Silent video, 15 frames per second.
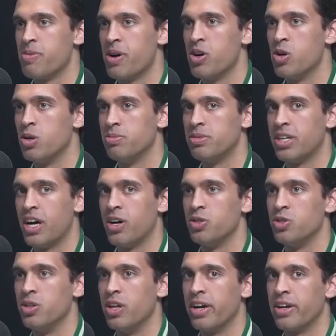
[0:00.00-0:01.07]
my hometown
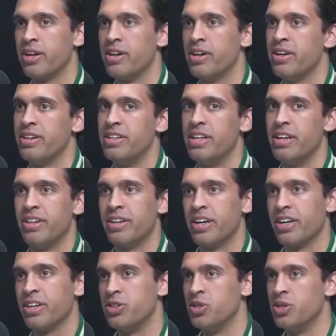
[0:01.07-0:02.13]
who like they didn't think I
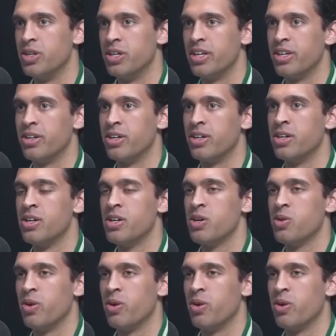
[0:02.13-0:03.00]
could do it, do it or yeah.